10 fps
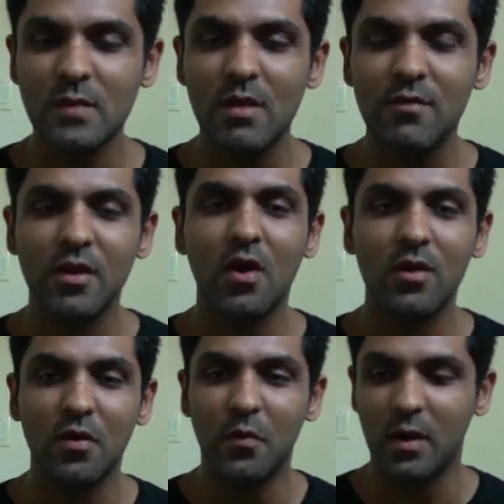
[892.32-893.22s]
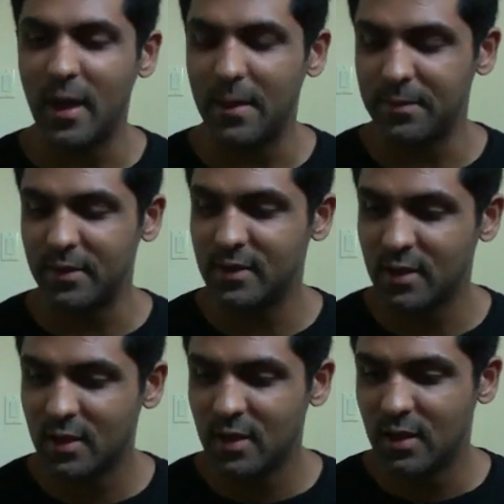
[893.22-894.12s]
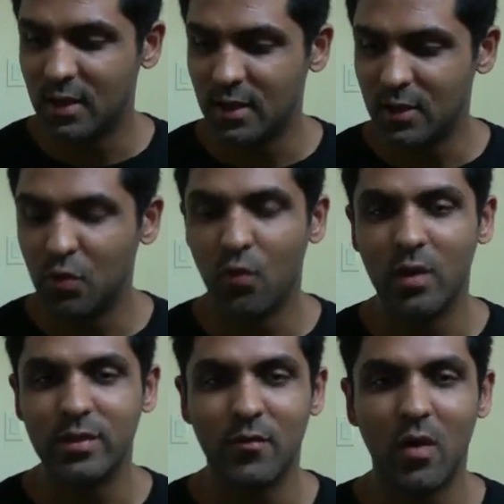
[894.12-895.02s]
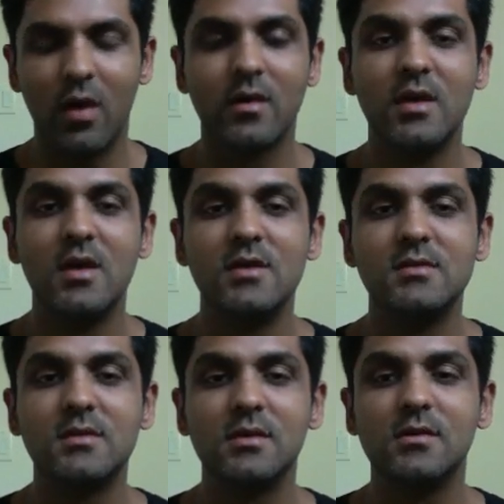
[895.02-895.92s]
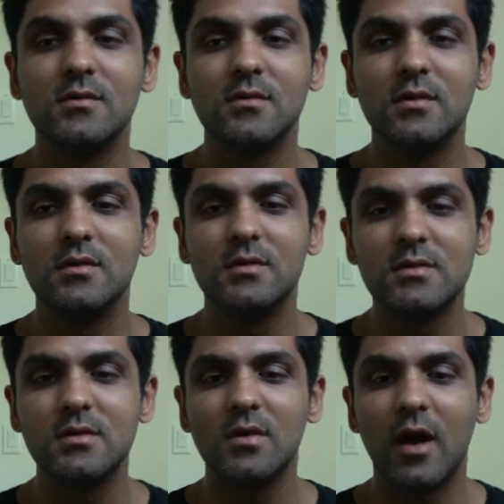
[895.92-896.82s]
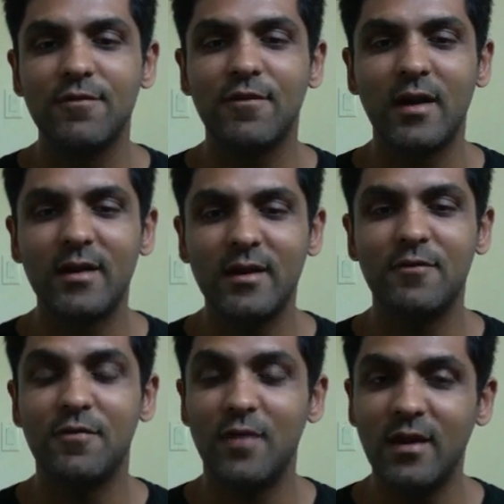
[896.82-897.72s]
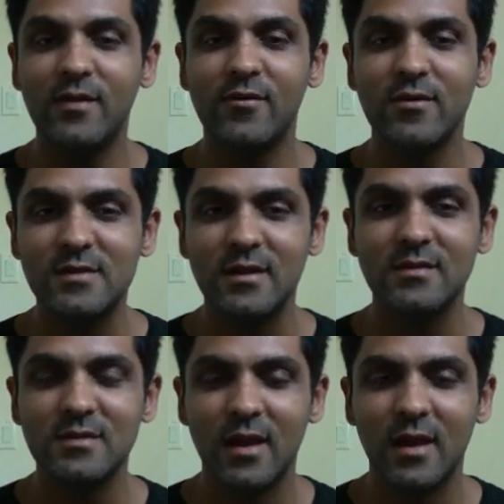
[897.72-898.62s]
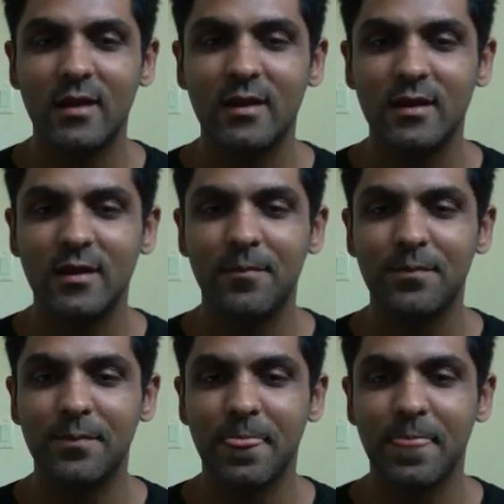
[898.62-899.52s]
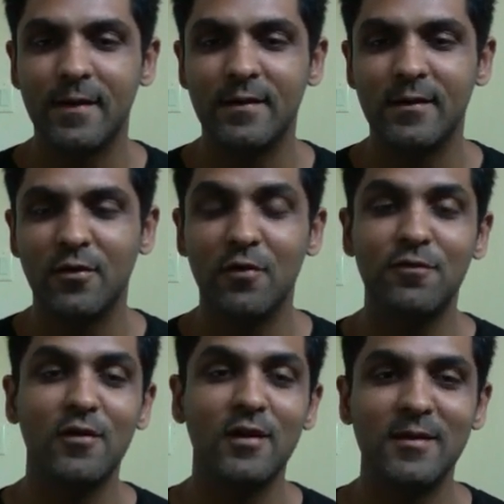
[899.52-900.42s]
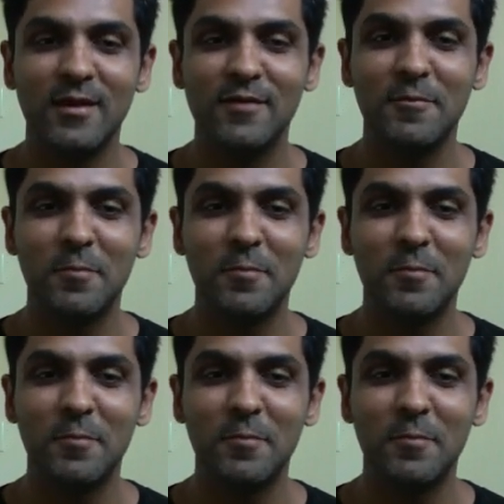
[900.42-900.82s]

we all know what happened, who won the war. So I find it very interesting, and hopefully even